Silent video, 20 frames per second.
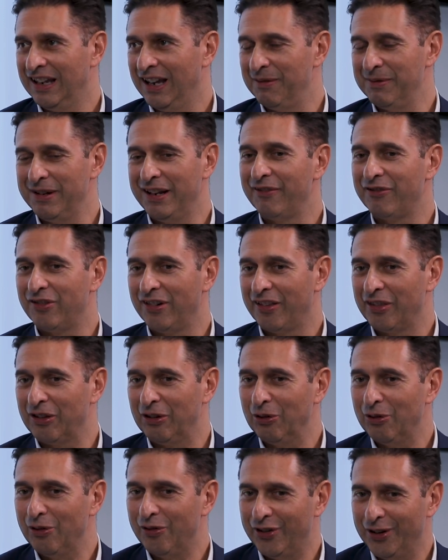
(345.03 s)
Every other
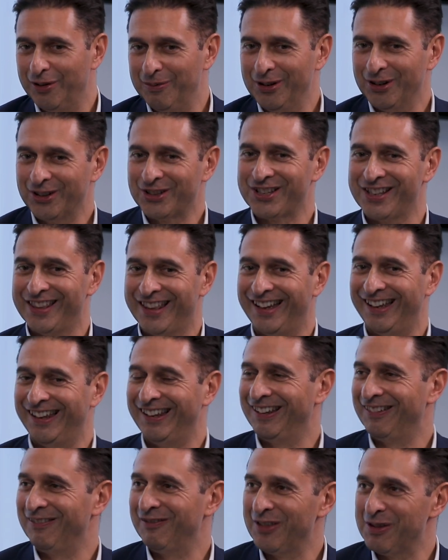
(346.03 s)
law firm looks at that
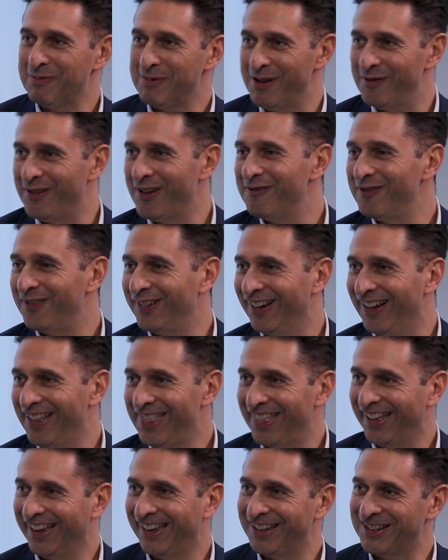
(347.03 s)
with a bit of envy, I
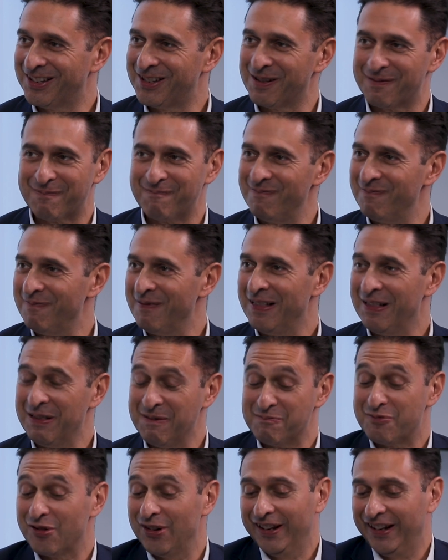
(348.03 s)
think. It's just
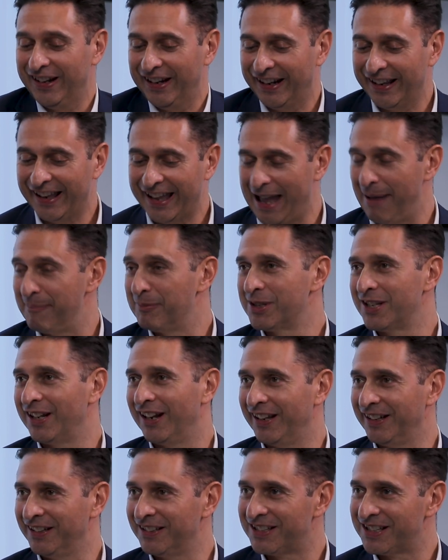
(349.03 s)
brilliant,
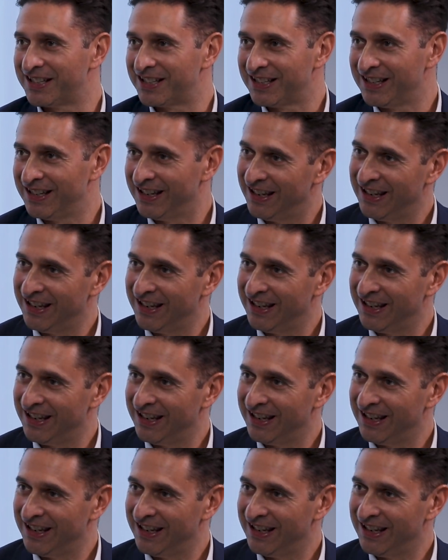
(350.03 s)
encapsulates